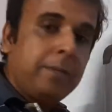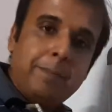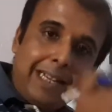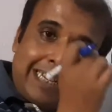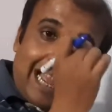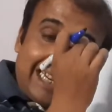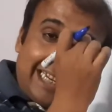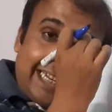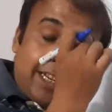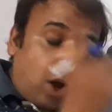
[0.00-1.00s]
been
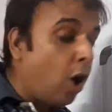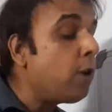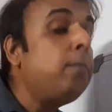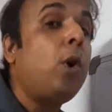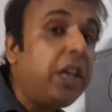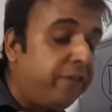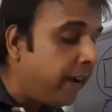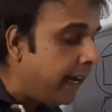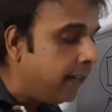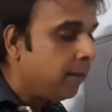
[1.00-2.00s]
targeted or
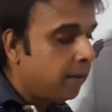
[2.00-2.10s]
modified